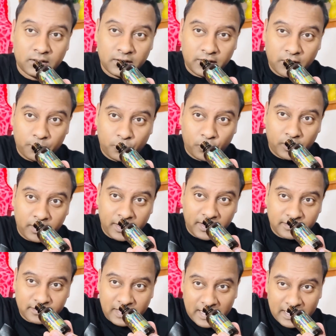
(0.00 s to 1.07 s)
You put it
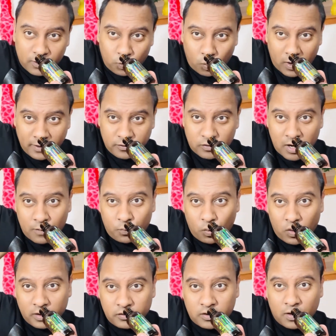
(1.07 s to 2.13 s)
exactly one drop,
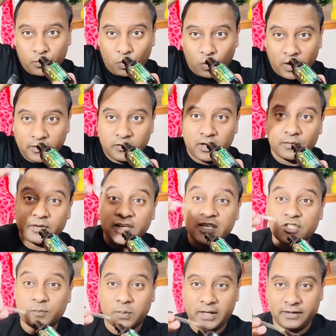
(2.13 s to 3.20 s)
one drop, one drop
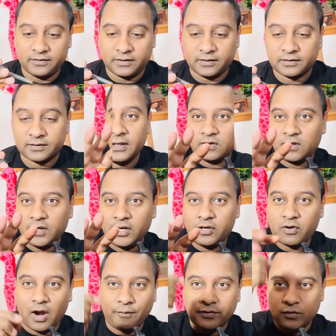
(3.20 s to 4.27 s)
each places. Use three
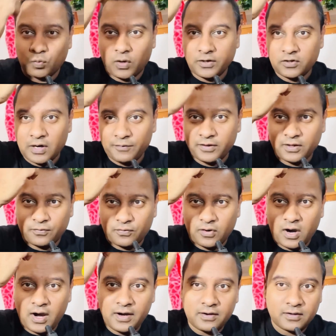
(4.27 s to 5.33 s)
drops, one drop in the
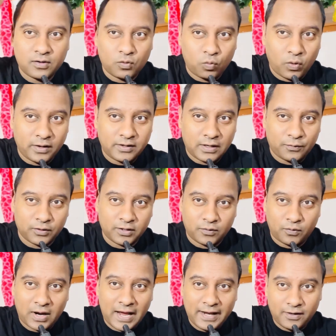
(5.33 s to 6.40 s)
front, one drop on the
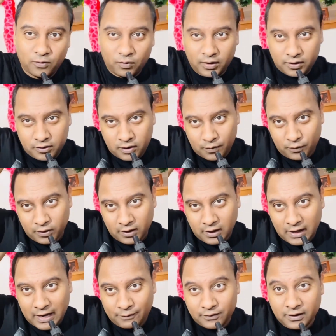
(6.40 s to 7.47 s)
right, one drop on the
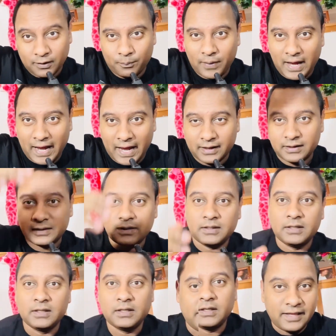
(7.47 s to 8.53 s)
left in the back.
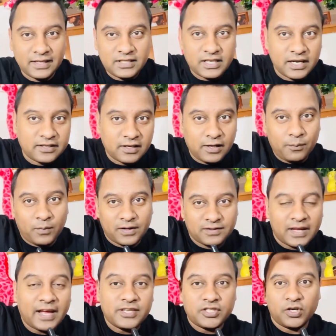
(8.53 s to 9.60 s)
And then gently
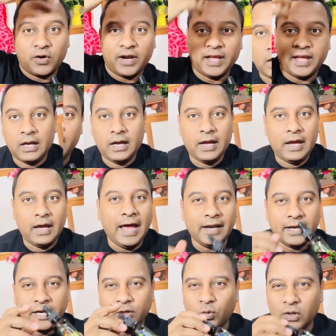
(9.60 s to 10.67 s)
massage your hair. And
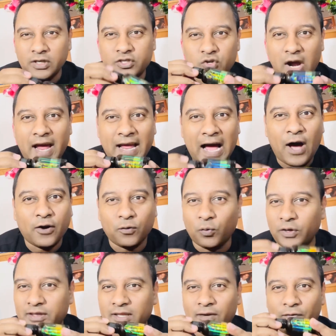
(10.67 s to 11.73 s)
it will dry out
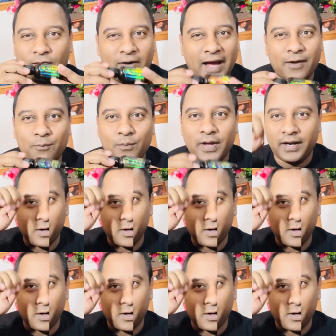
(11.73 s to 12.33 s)
within five minutes.